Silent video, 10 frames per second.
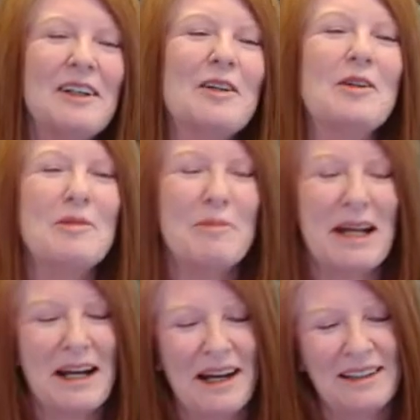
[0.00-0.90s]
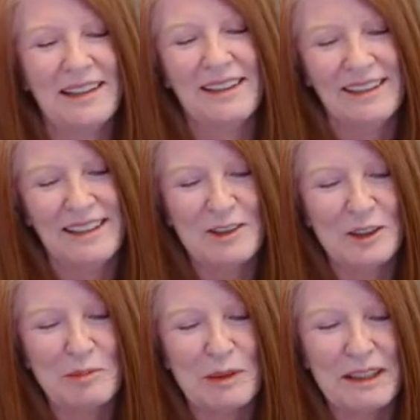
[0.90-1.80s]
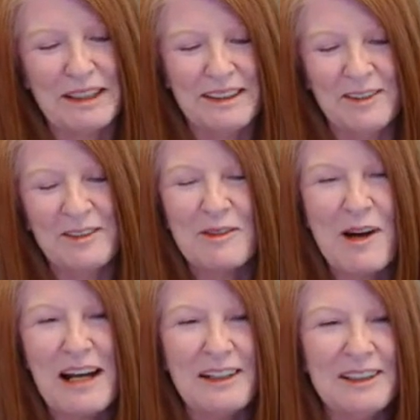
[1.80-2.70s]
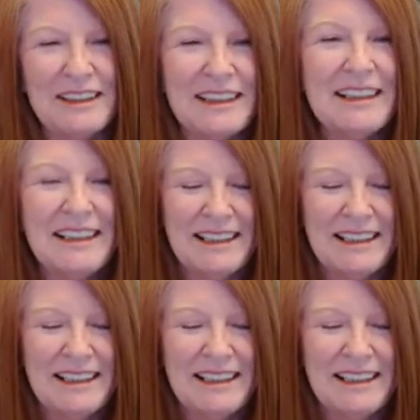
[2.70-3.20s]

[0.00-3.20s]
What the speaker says: oh man, that was pretty wild.